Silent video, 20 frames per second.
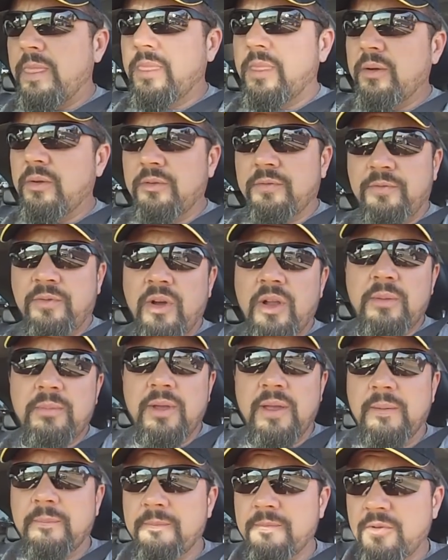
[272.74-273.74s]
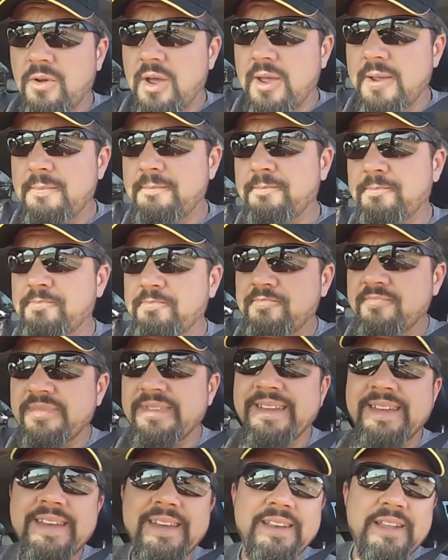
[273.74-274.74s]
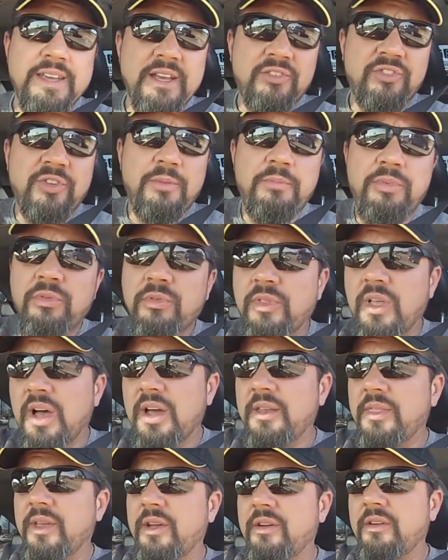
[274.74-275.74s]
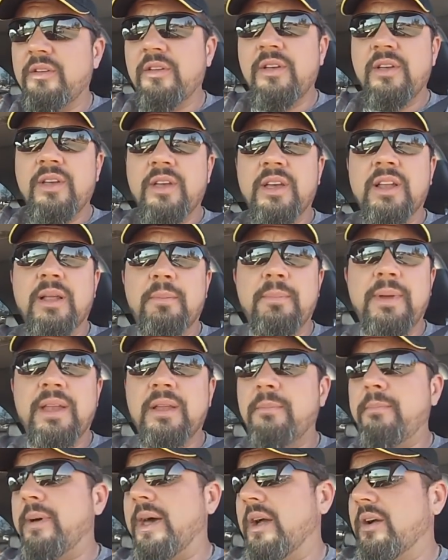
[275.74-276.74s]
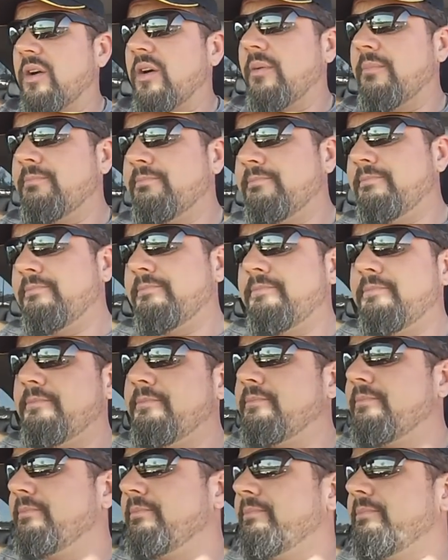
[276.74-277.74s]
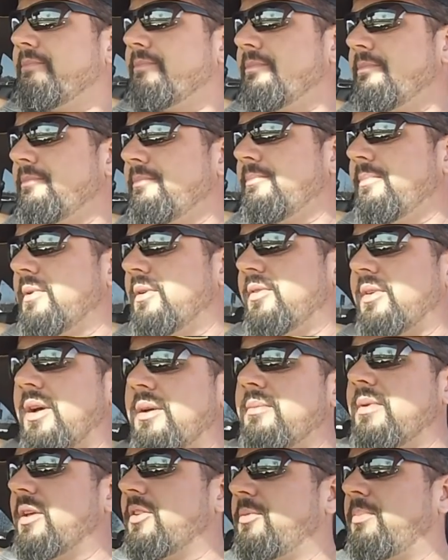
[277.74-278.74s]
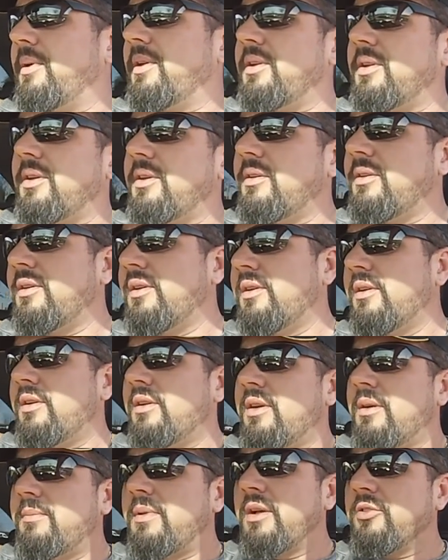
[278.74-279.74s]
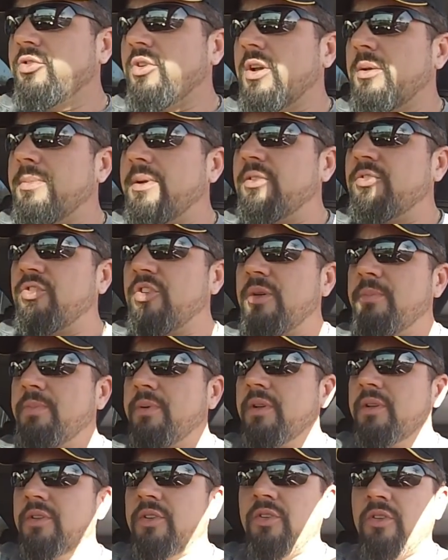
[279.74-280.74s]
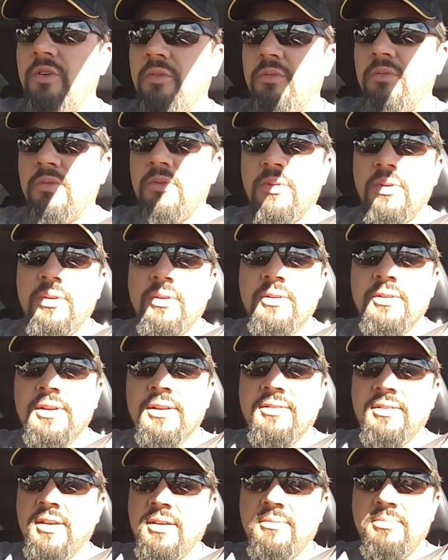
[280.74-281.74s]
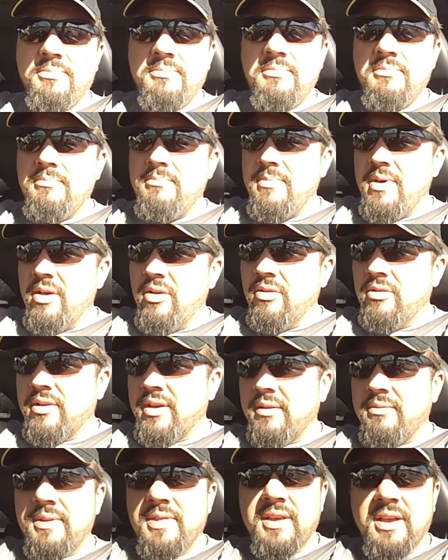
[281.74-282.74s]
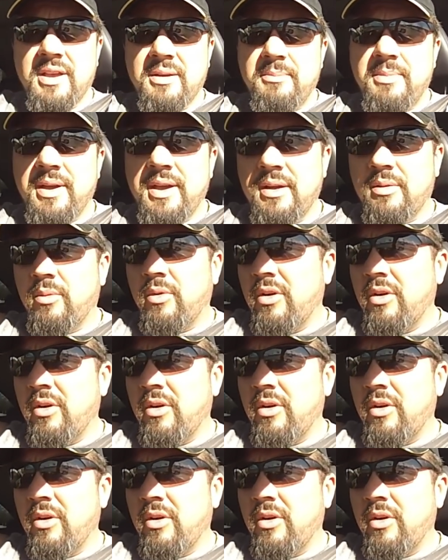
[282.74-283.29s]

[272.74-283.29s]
They're in front of me, right? And I actually pulled out of there and I made them back up because I am not spending it. I'm not trying to be cheap, but you know, that's like milk, everything I can buy at